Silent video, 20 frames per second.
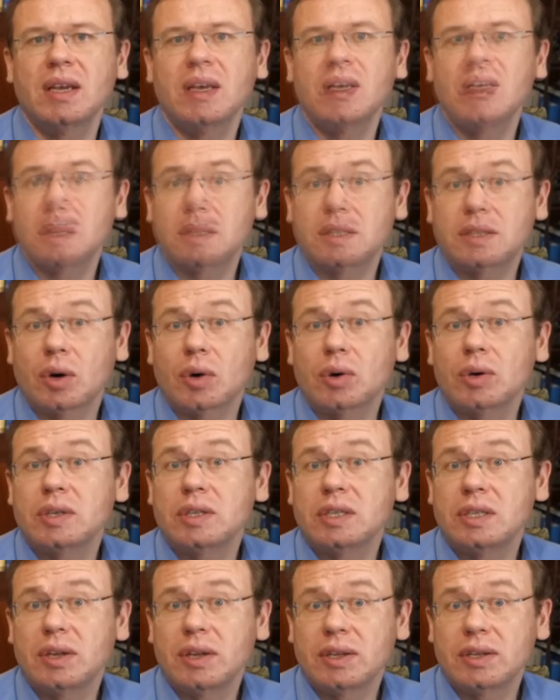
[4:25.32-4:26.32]
So,
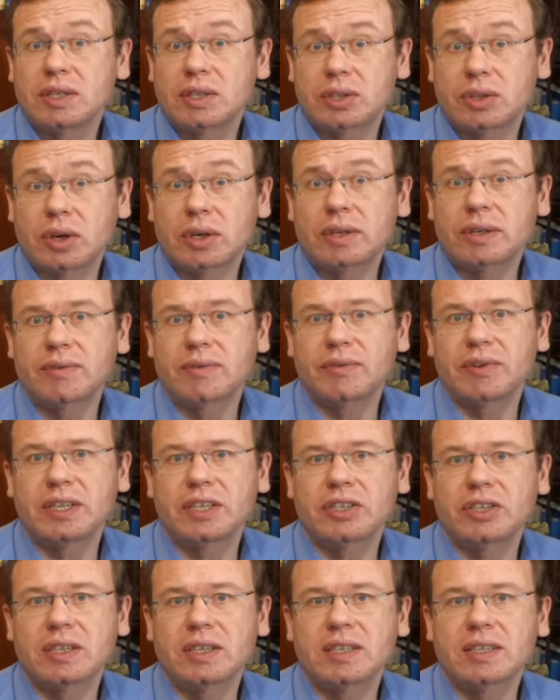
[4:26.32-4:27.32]
certain
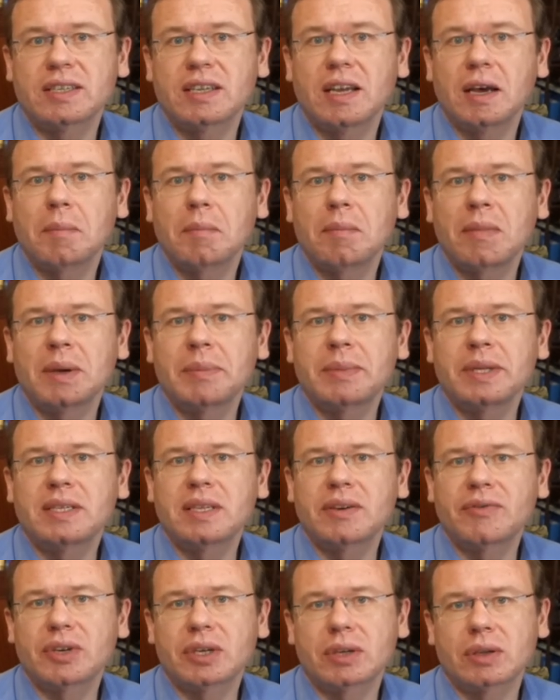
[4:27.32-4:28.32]
features may be
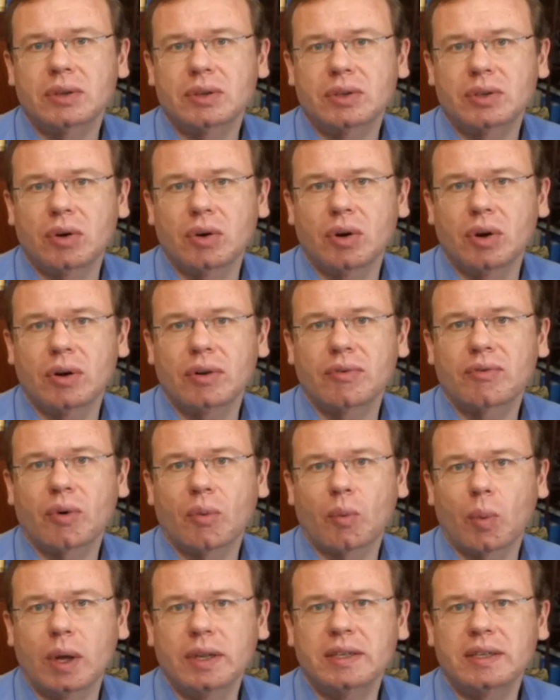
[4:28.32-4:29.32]
difficult to learn for
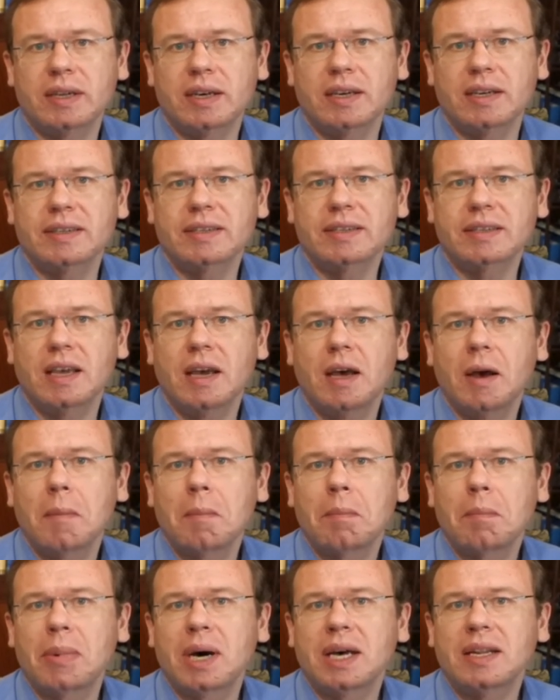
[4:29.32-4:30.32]
one task,
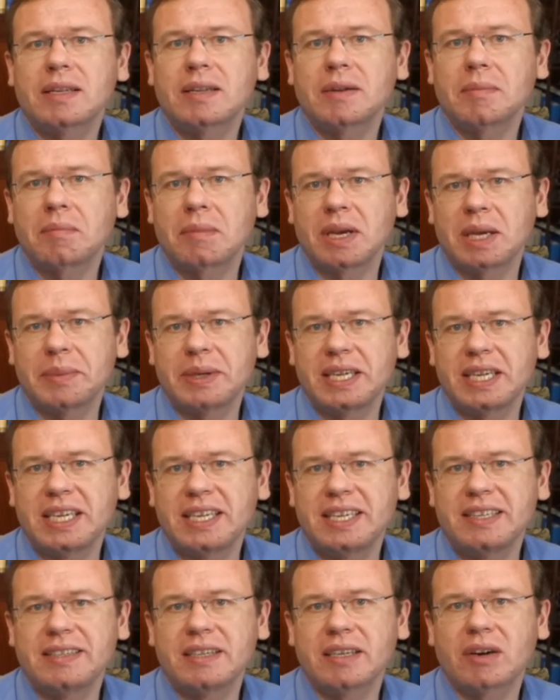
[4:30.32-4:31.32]
but may be
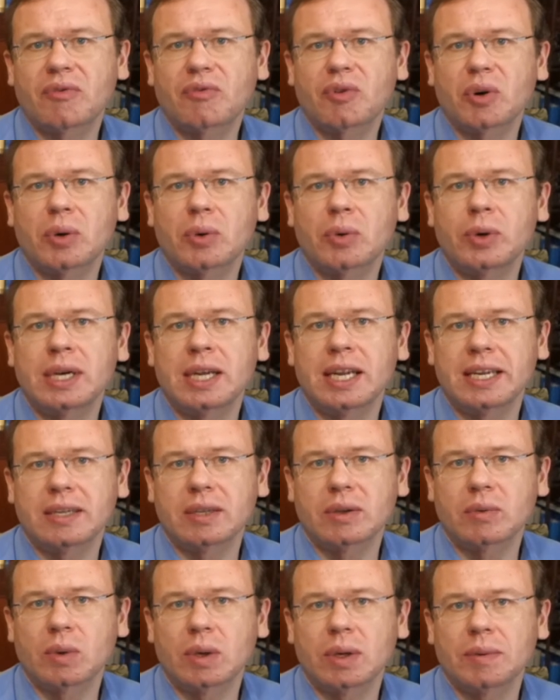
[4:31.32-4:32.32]
easier for a
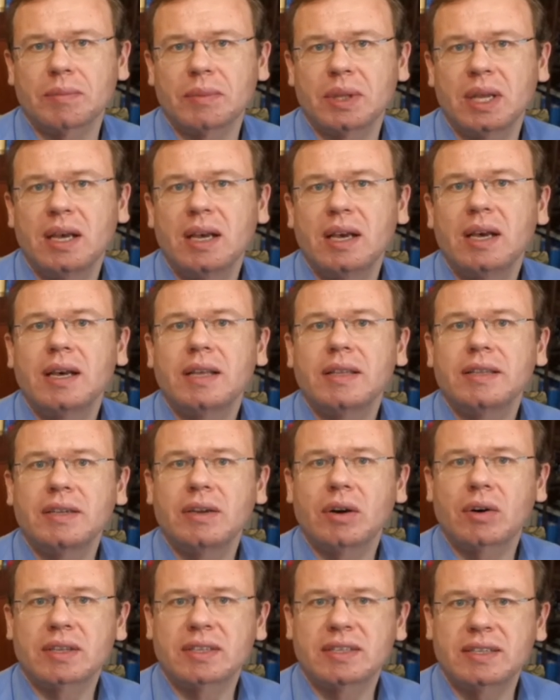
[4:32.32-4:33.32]
related one.
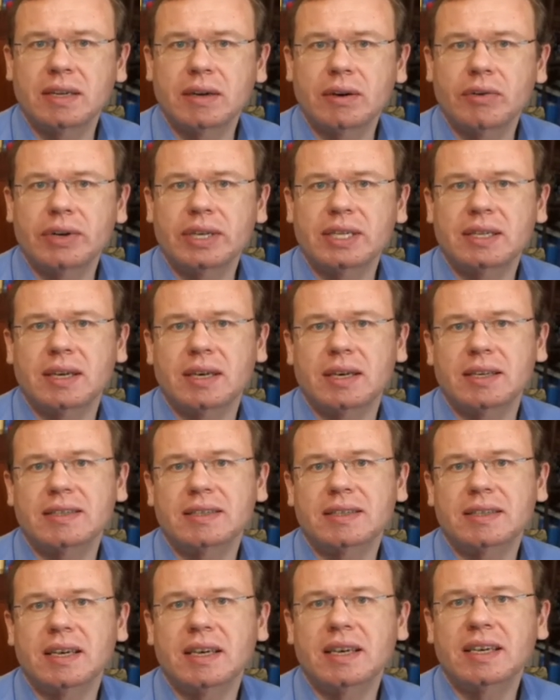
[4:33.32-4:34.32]
The auxiliary
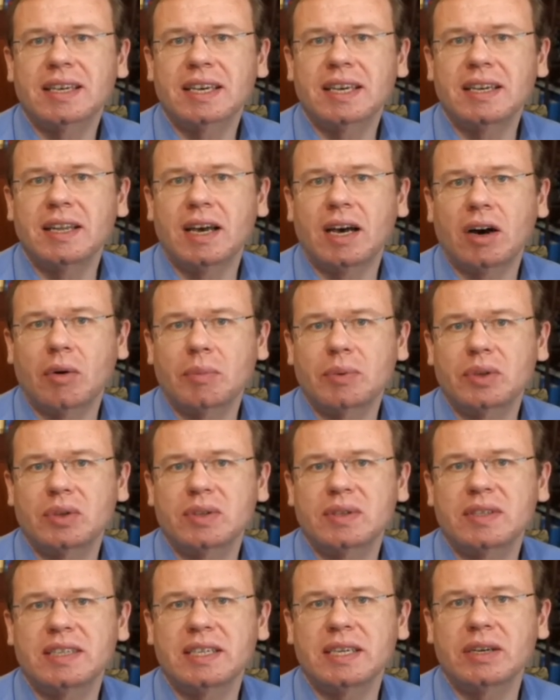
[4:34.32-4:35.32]
task can help to
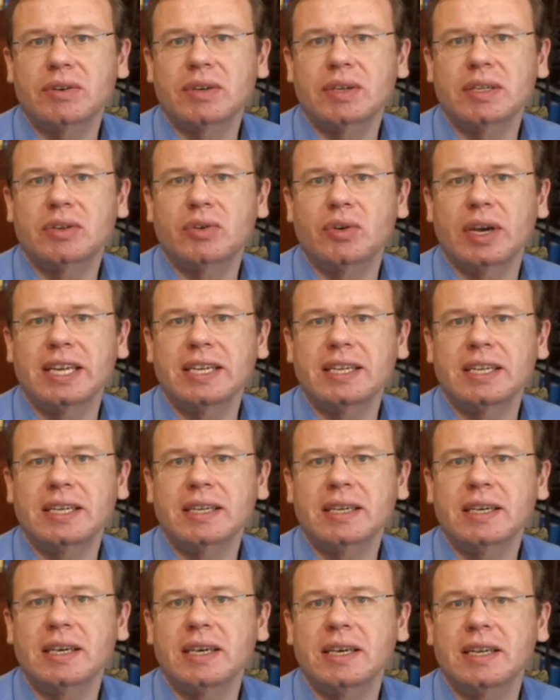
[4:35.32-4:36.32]
steer the
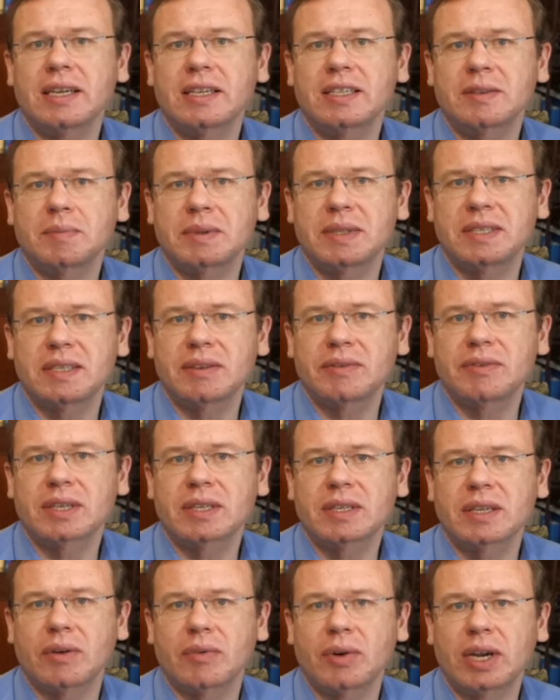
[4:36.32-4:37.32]
training in a
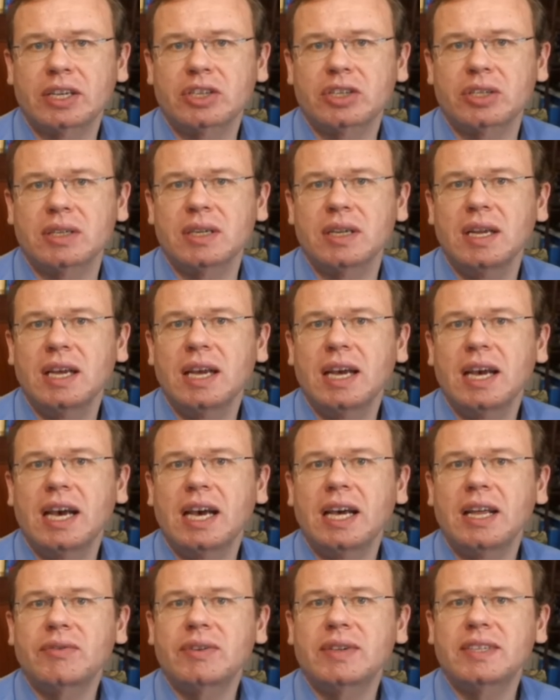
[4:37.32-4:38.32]
specific direction
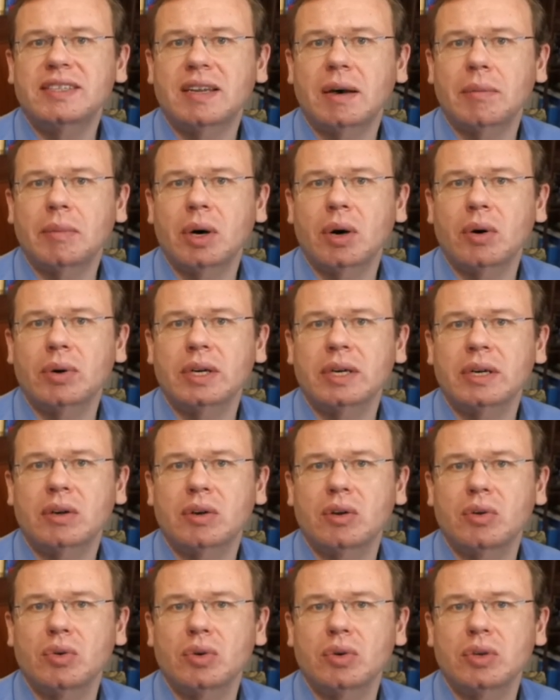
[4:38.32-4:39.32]
and we somehow
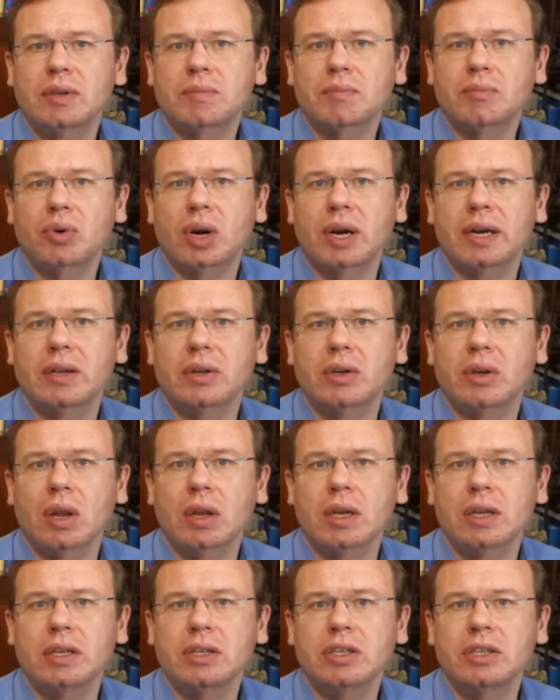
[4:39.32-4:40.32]
include prior
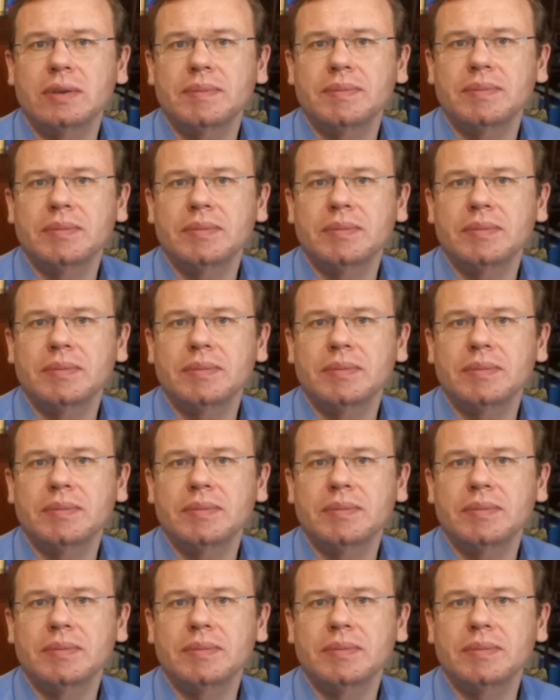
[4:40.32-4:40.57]
knowledge